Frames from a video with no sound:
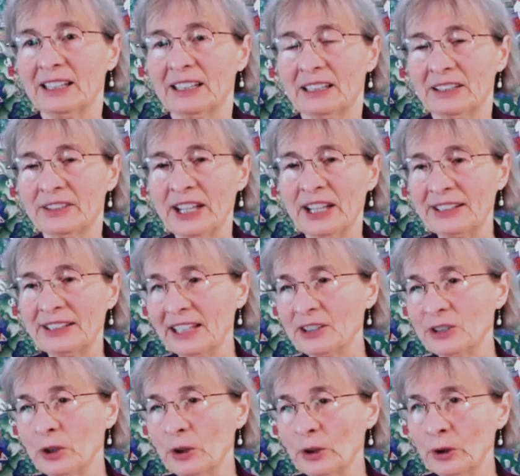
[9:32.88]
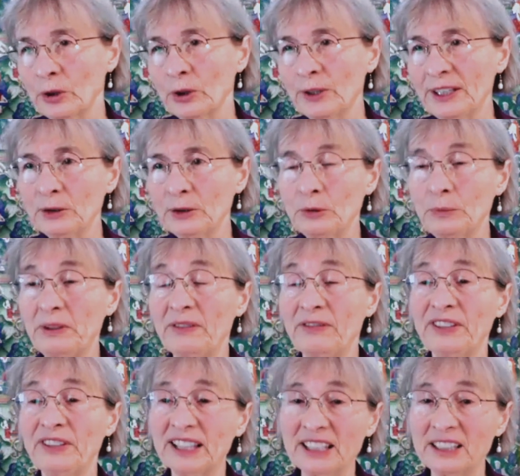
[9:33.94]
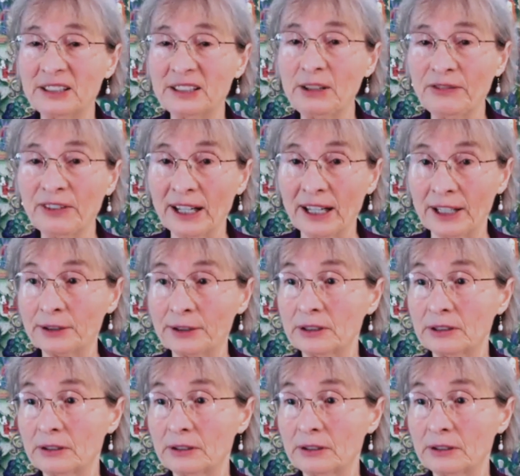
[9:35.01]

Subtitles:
that are going to be very different